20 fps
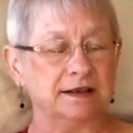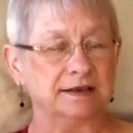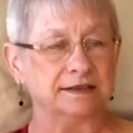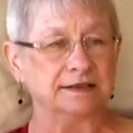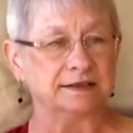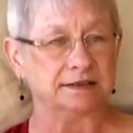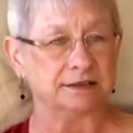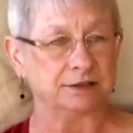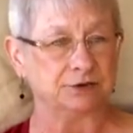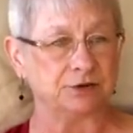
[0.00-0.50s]

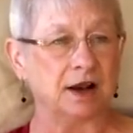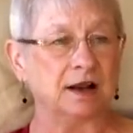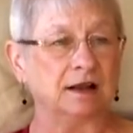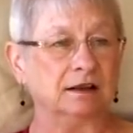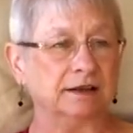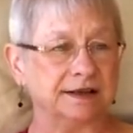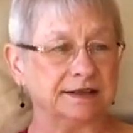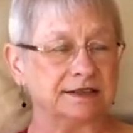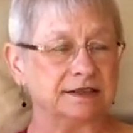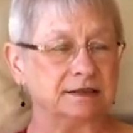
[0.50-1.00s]

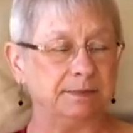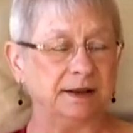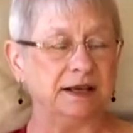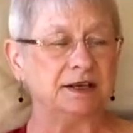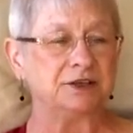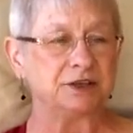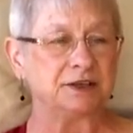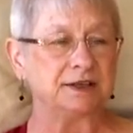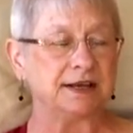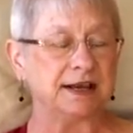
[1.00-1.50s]
struggle, his
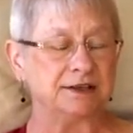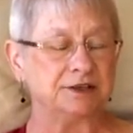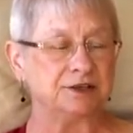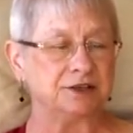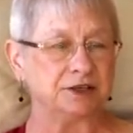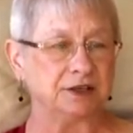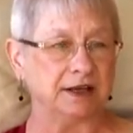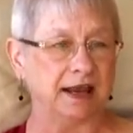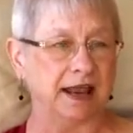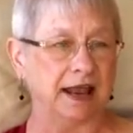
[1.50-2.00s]
speech
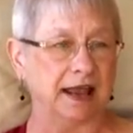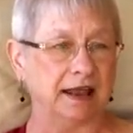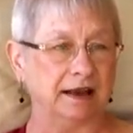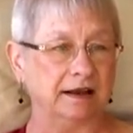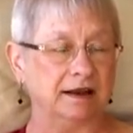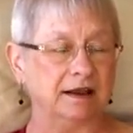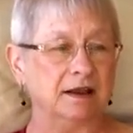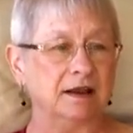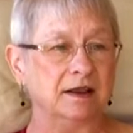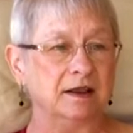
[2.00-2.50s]
tension
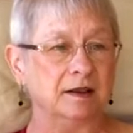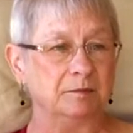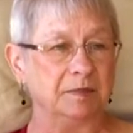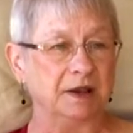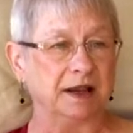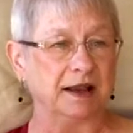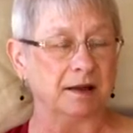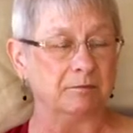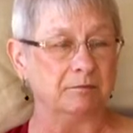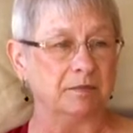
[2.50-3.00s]
had
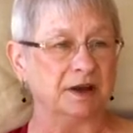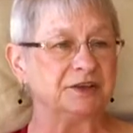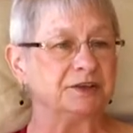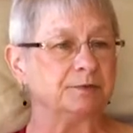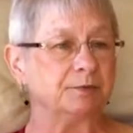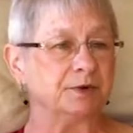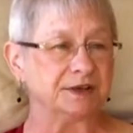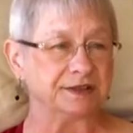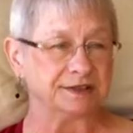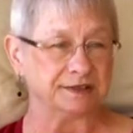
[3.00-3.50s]
become much
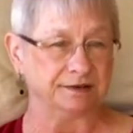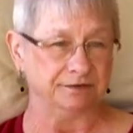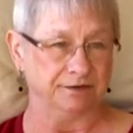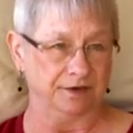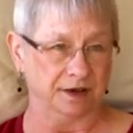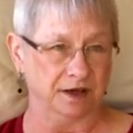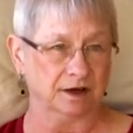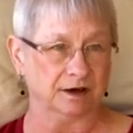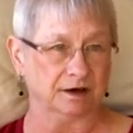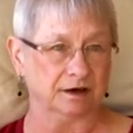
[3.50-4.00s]
more
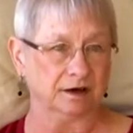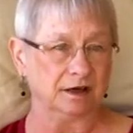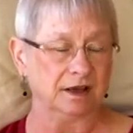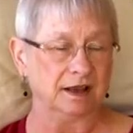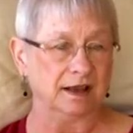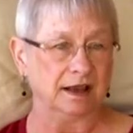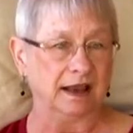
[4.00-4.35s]
severe.